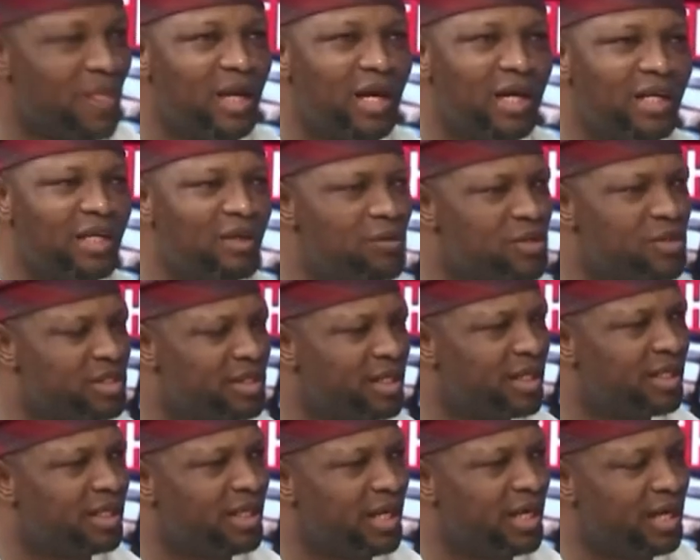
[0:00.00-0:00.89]
And I was
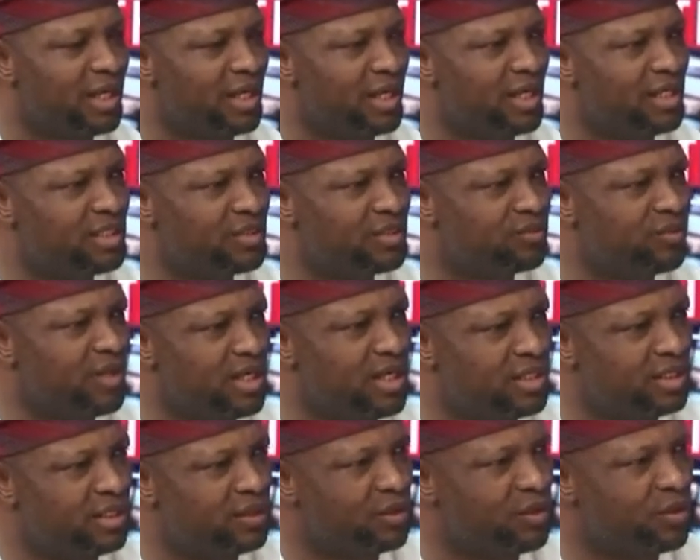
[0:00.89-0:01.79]
like, I can't
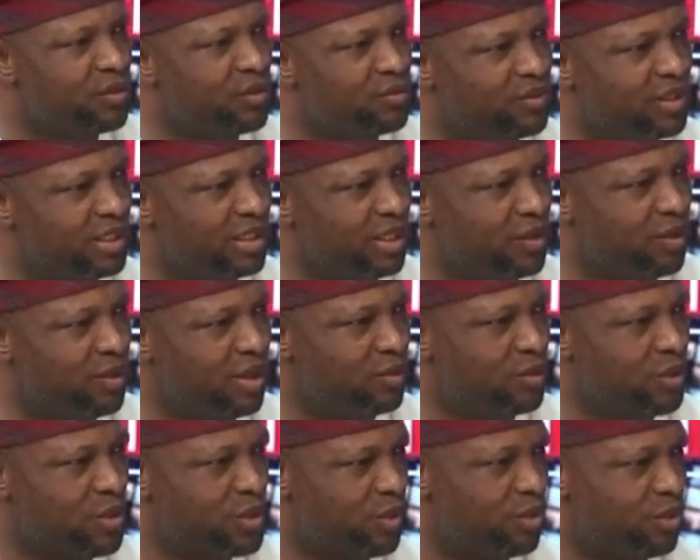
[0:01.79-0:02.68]
fight a godfather where I
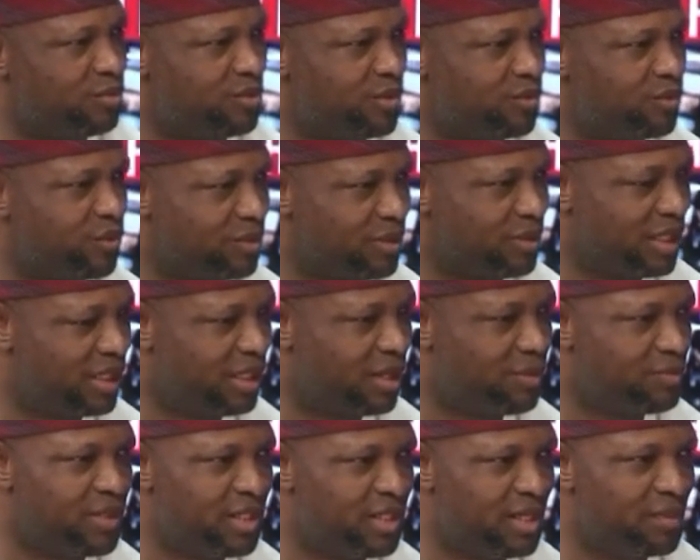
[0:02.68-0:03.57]
was coming from. And
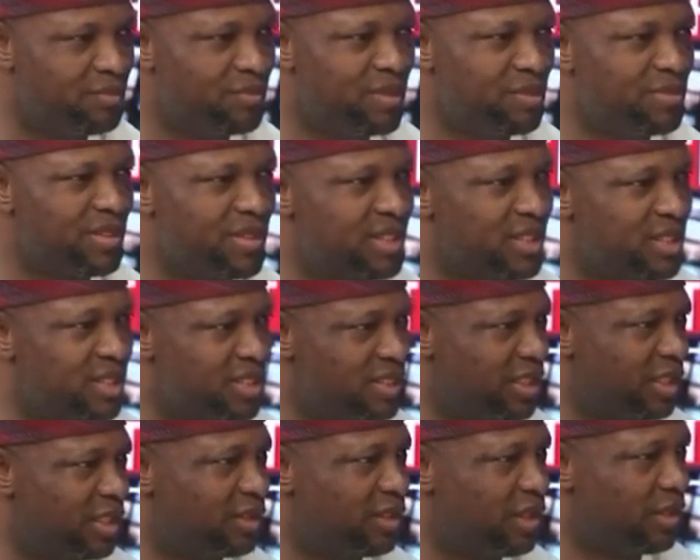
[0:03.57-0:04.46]
I'm here babysitting
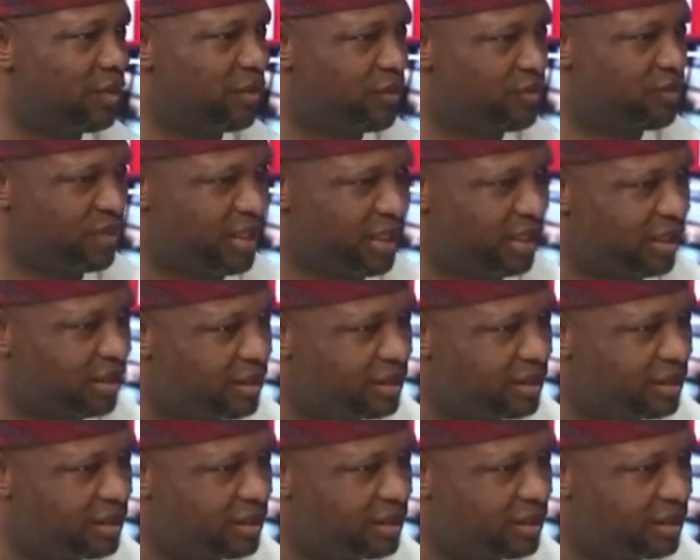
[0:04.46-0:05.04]
another godfather.